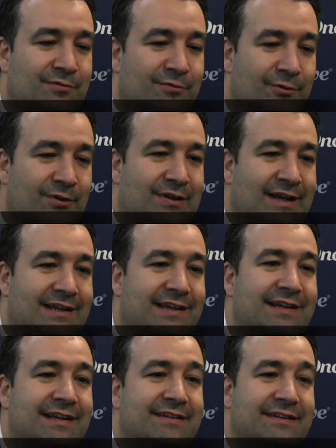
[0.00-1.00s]
avoid
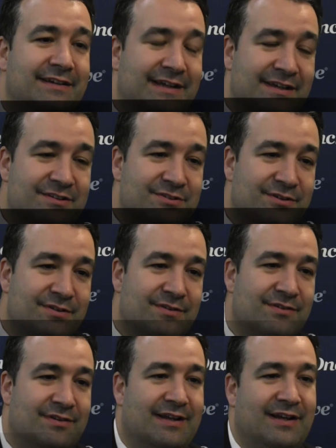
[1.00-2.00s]
alkylating
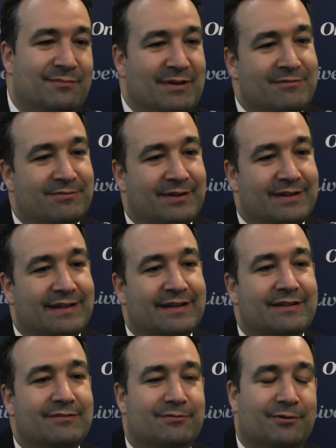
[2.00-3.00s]
agents like
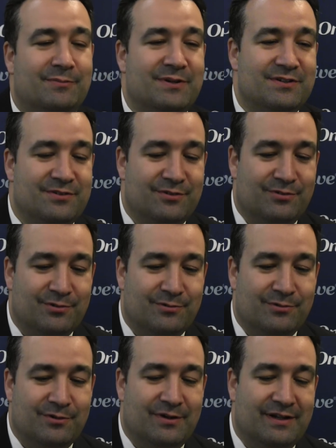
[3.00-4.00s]
melphalan for patients who
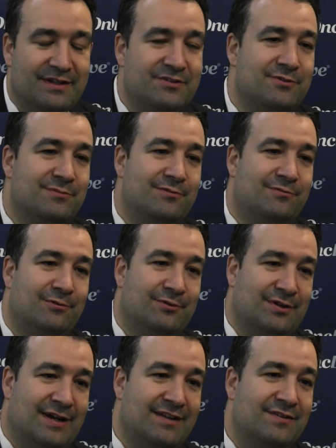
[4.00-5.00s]
were eligible for
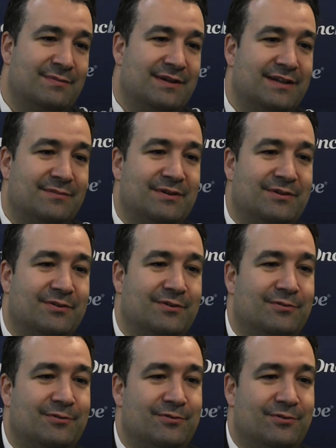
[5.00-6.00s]
transplant because
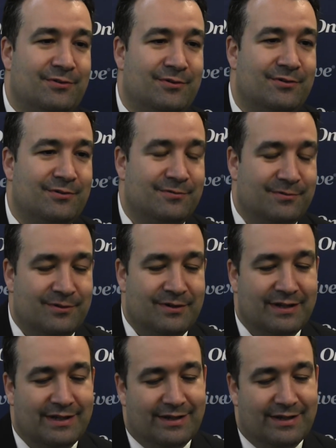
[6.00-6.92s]
of concern over,